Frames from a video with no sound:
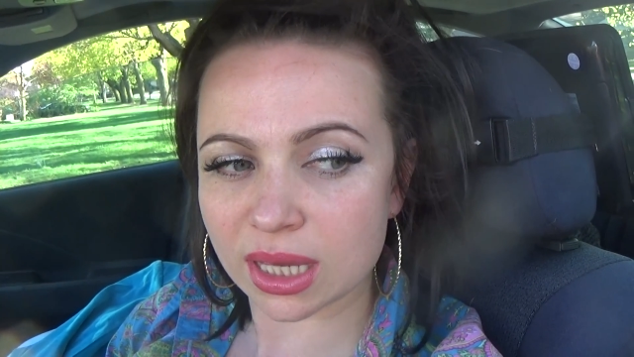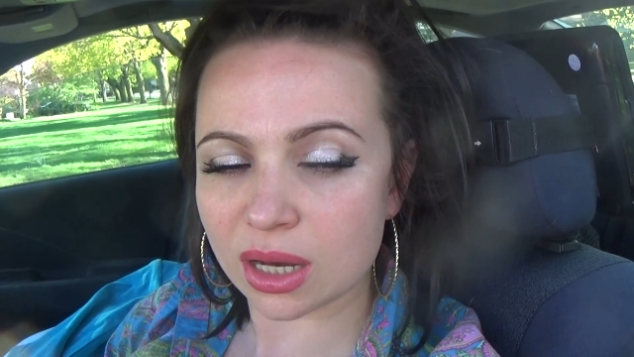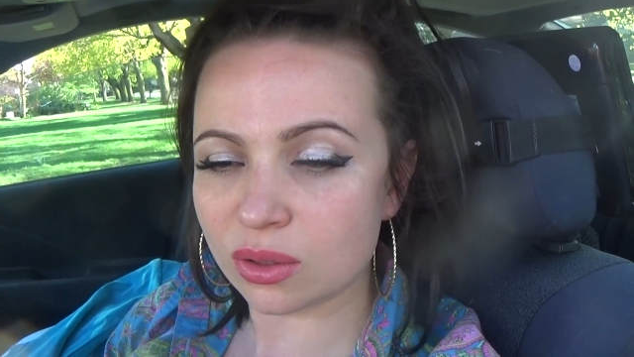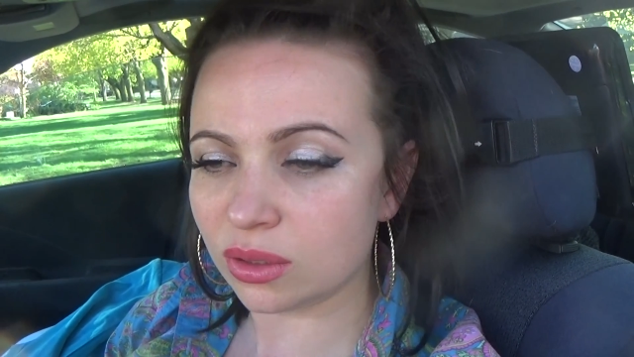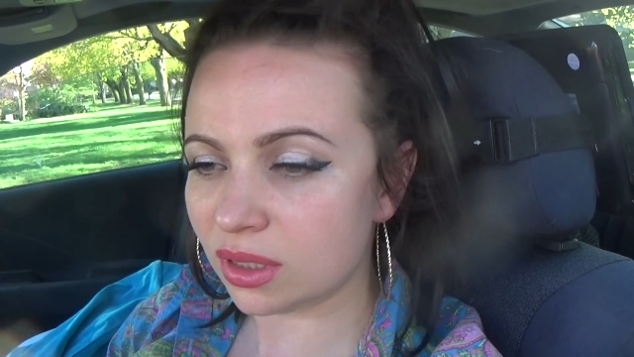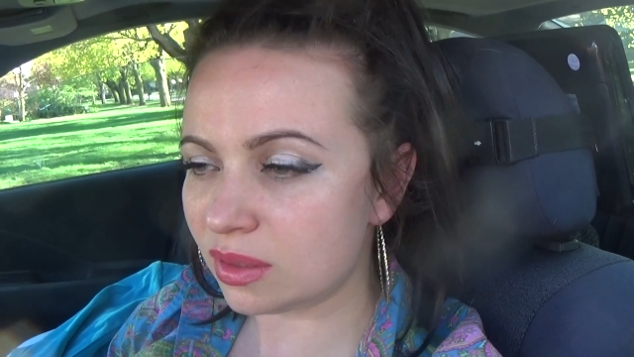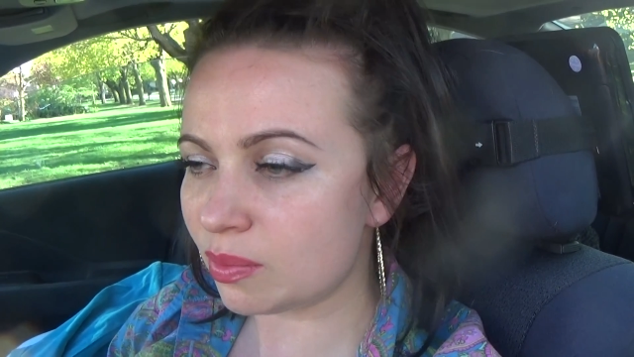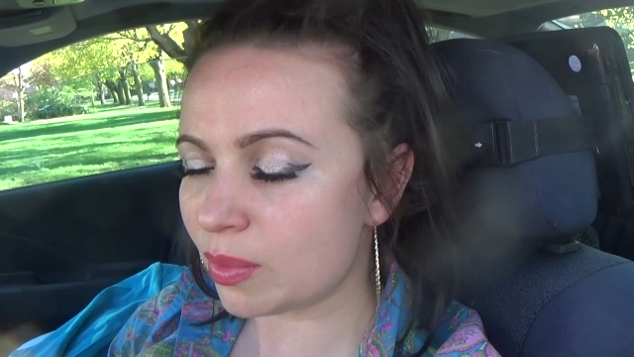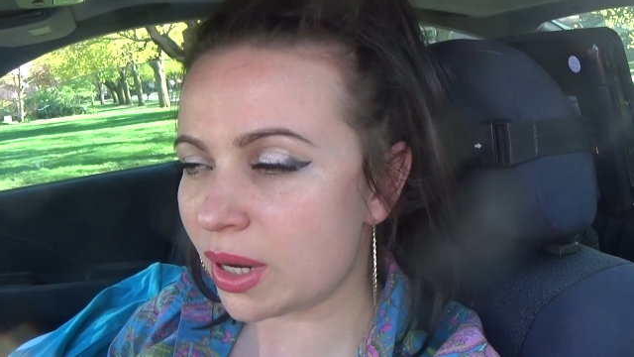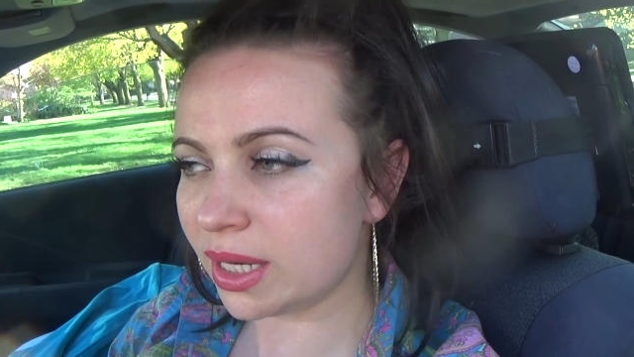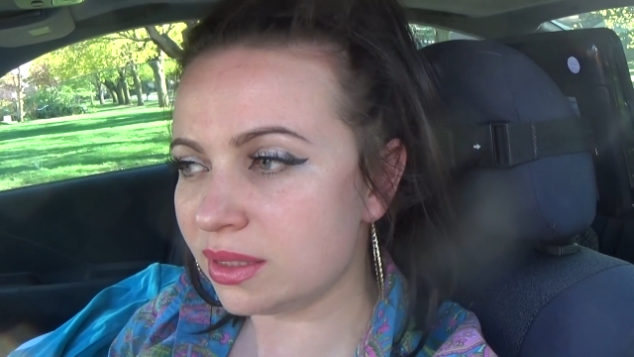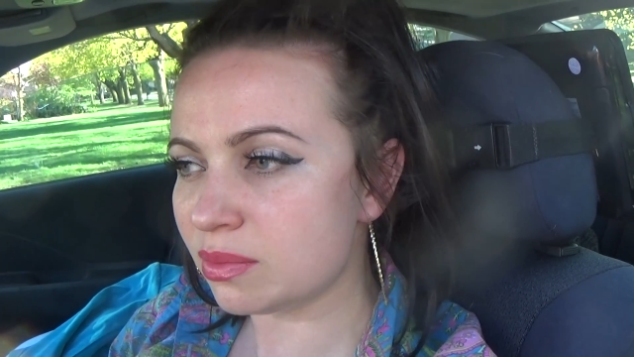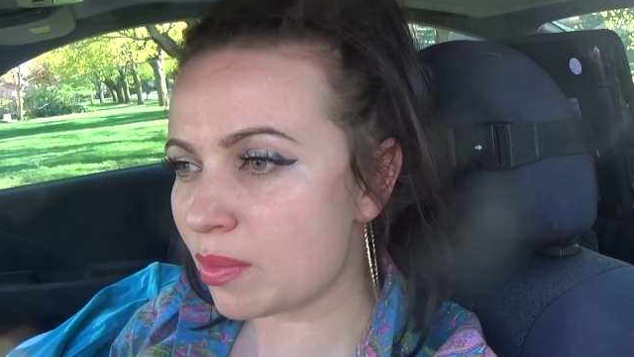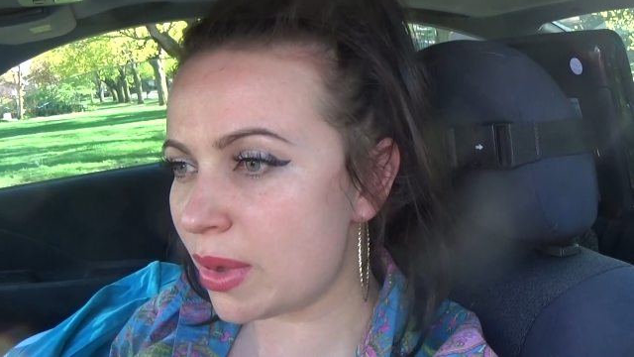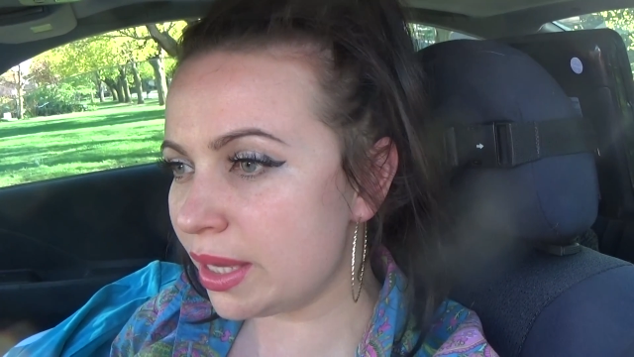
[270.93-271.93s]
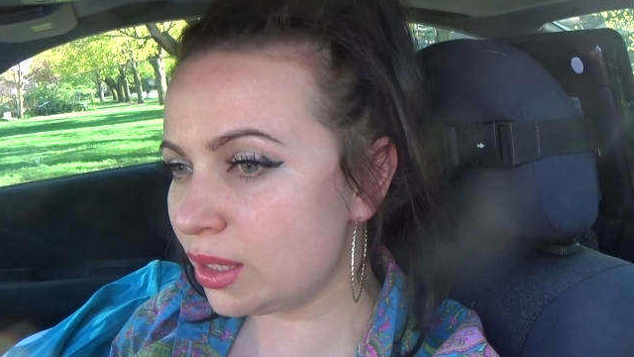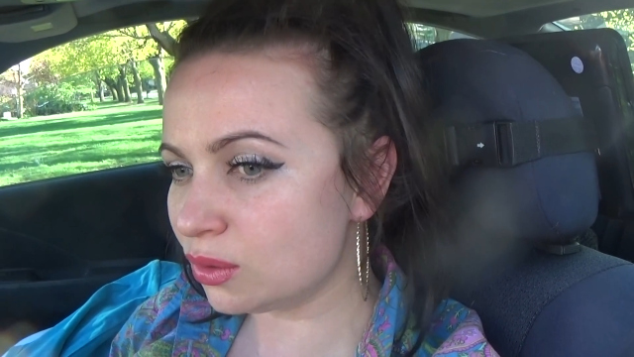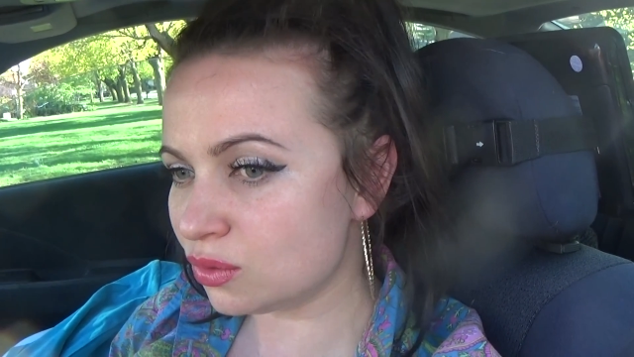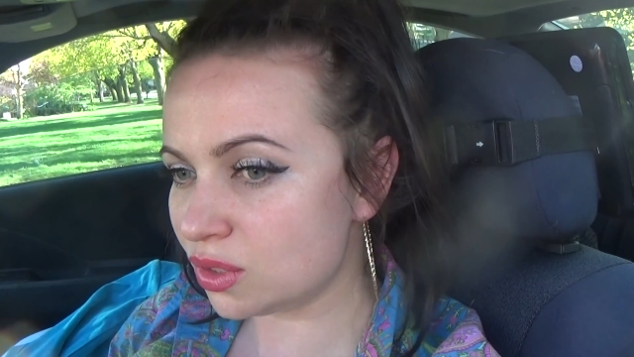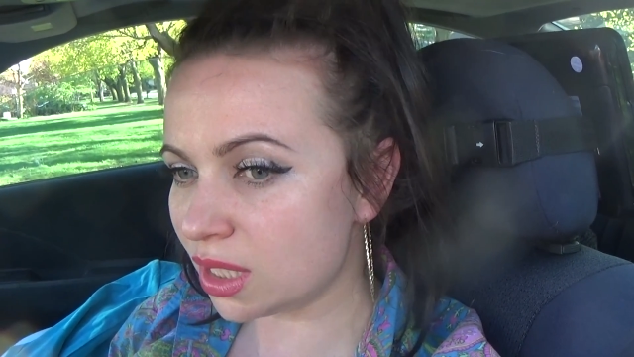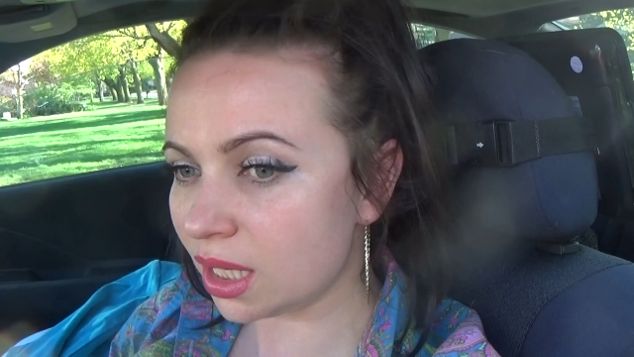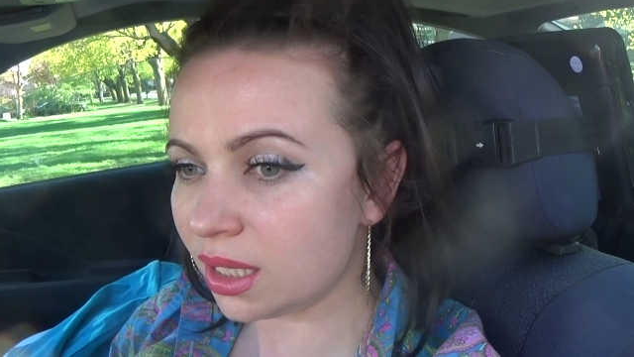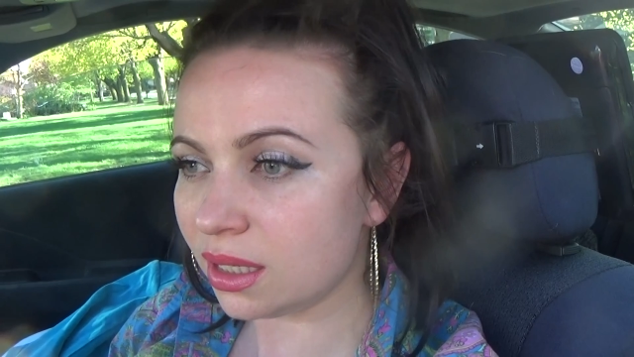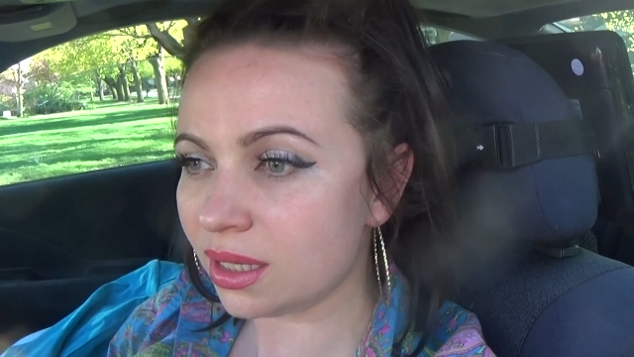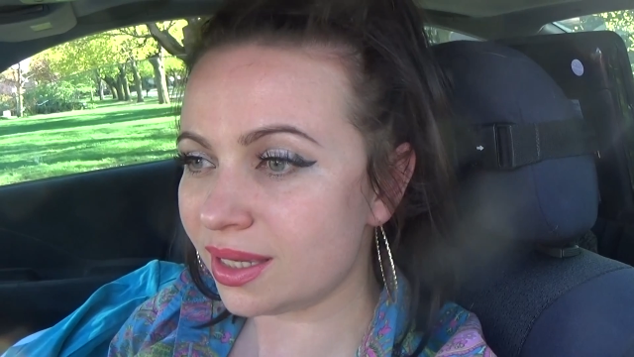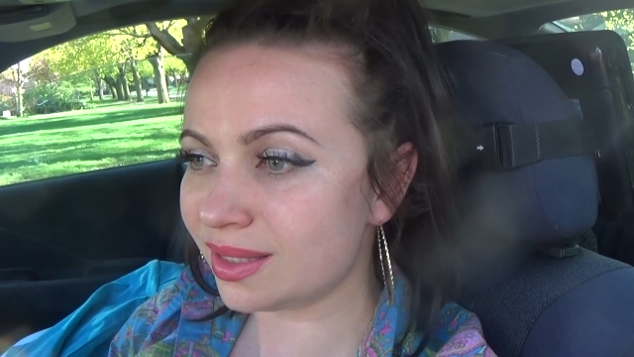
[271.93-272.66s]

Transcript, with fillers: out it might make your day